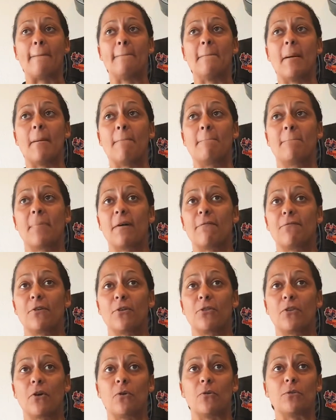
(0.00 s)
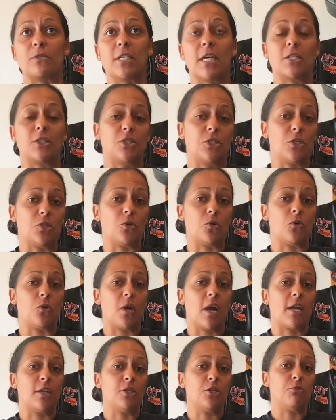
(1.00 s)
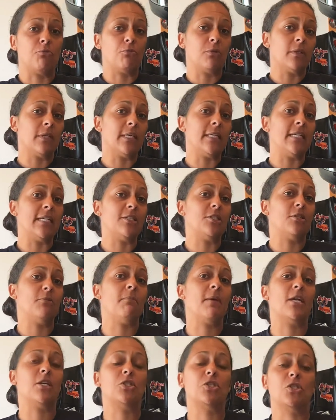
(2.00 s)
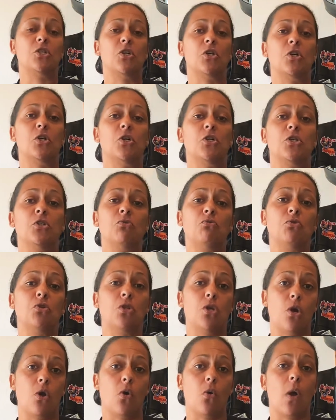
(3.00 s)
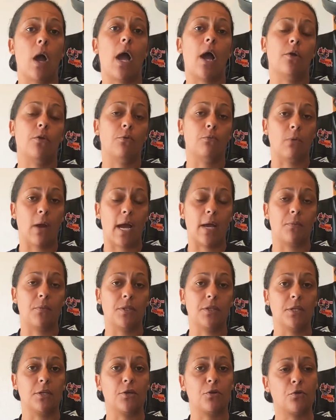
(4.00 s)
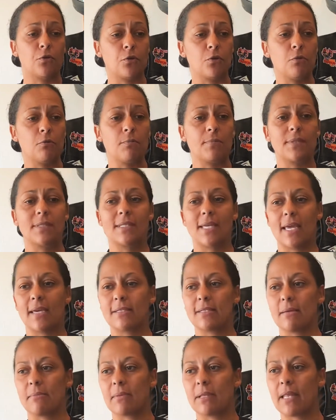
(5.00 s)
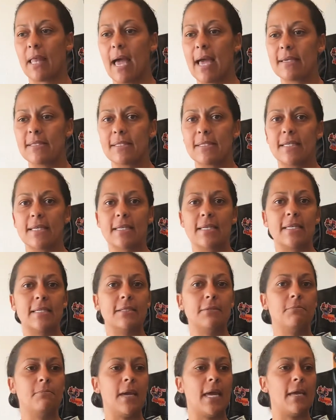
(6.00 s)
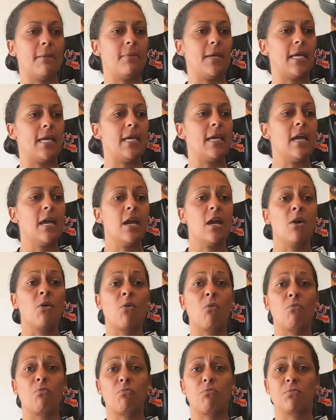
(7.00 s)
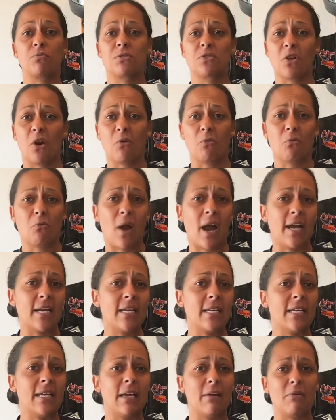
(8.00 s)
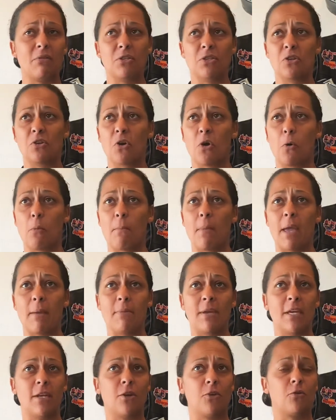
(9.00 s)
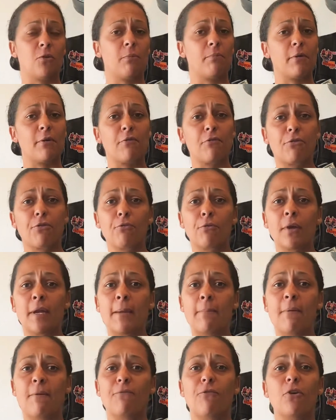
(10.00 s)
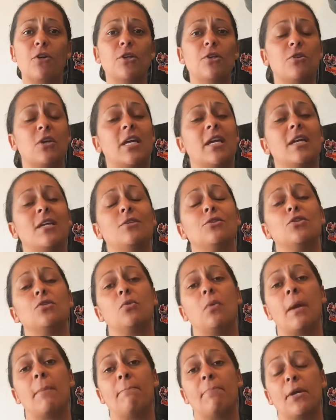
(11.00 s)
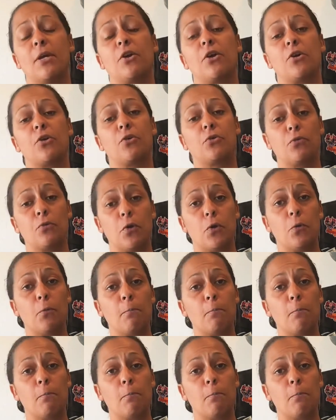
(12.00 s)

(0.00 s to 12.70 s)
But for those that do, you really need to make sure you know how to ride within a group. Take some classes, maybe start riding, maybe in a group of 3 before you get into a bigger group.